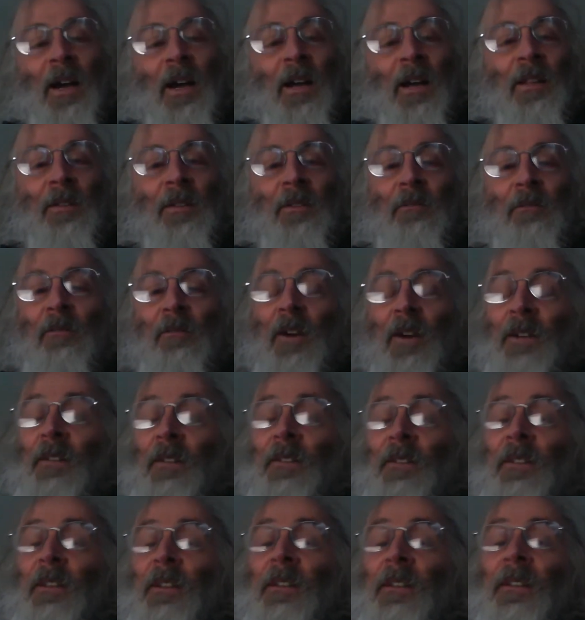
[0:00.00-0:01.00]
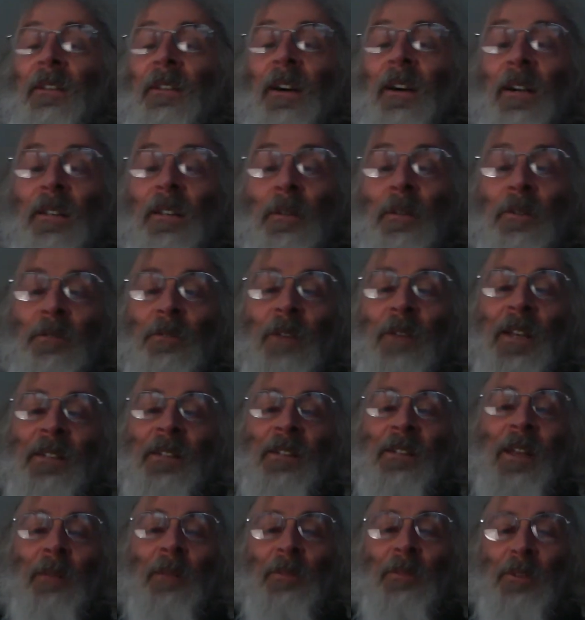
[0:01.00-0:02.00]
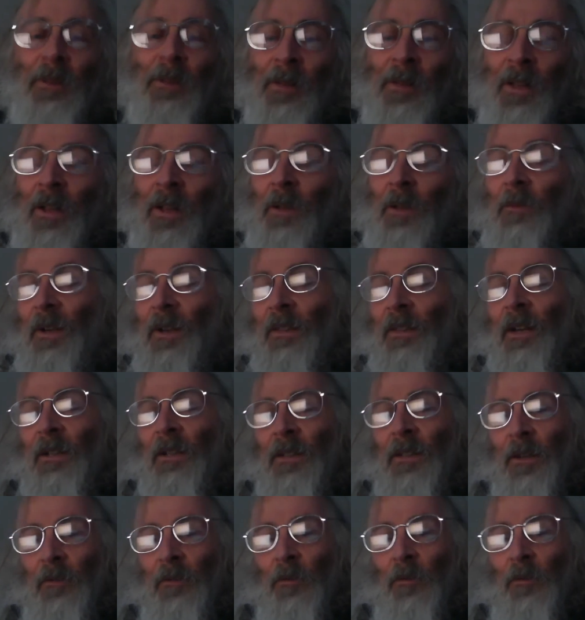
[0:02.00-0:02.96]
And right until he died, he was very sceptical about the idea of